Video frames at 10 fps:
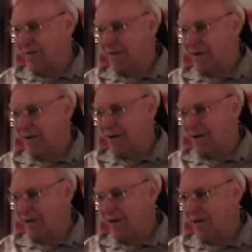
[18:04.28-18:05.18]
learned
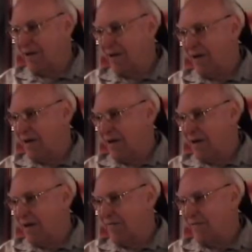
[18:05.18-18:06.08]
uh,
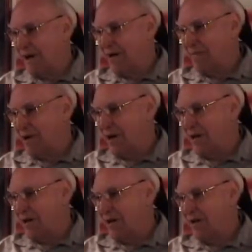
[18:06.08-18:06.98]
a friend of
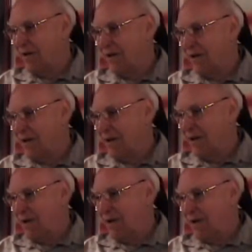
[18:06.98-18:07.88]
mine
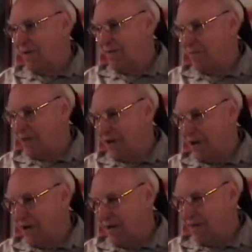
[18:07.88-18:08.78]
that was
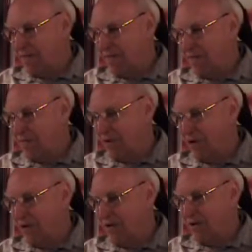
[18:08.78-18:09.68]
in the
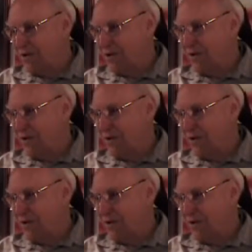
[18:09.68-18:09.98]
Marines.